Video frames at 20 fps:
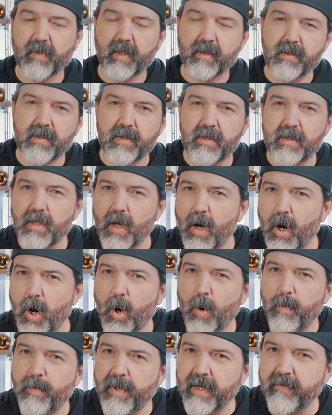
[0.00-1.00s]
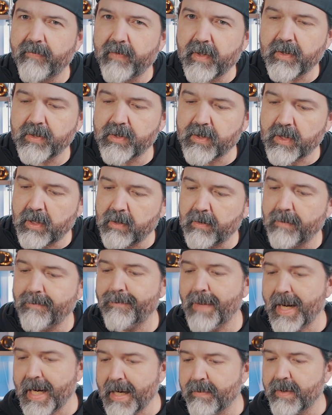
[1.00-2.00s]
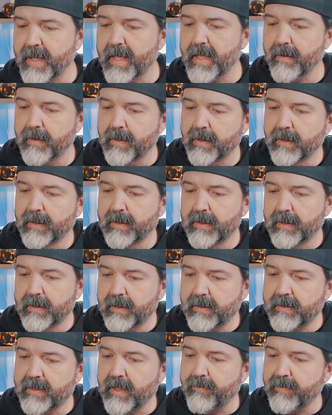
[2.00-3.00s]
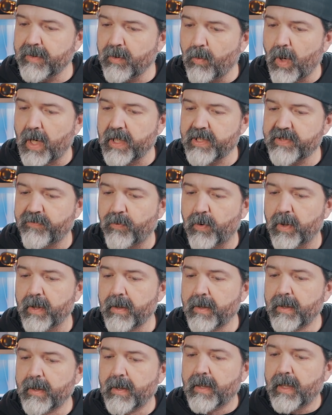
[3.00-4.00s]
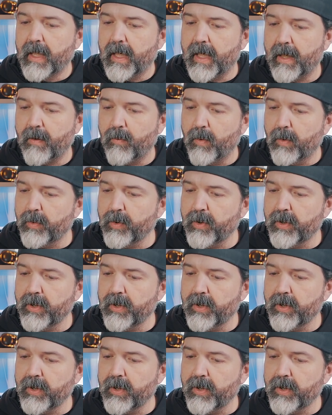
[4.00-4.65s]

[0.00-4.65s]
So, bit of a concern, maybe. Something to watch for. Uh, what we're